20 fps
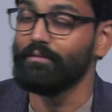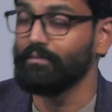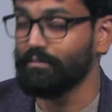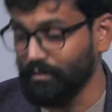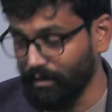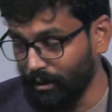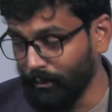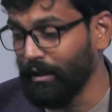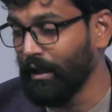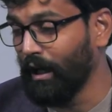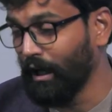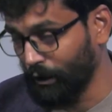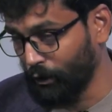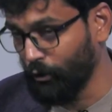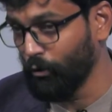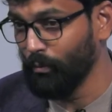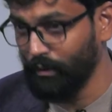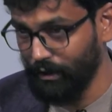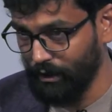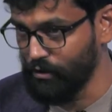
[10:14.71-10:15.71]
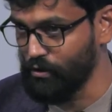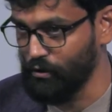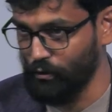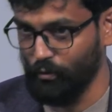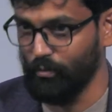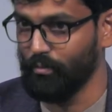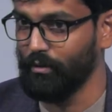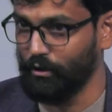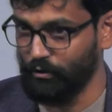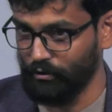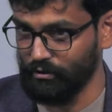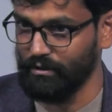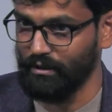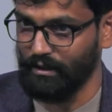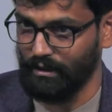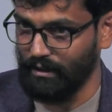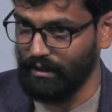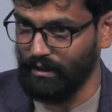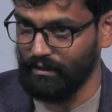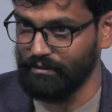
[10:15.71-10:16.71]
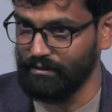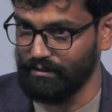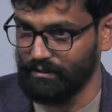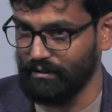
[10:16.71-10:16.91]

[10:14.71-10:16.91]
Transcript: I mean, arguably so, because there are other